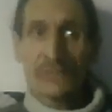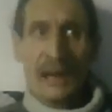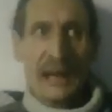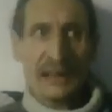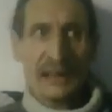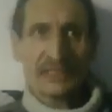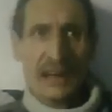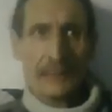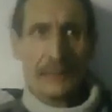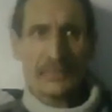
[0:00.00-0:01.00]
and
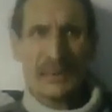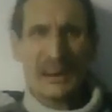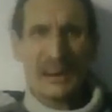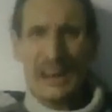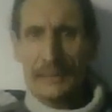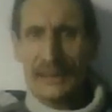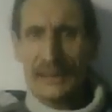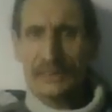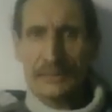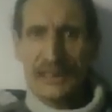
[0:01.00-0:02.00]
they were a little bit
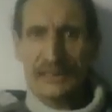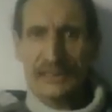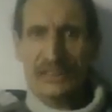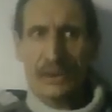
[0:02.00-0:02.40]
intimidating.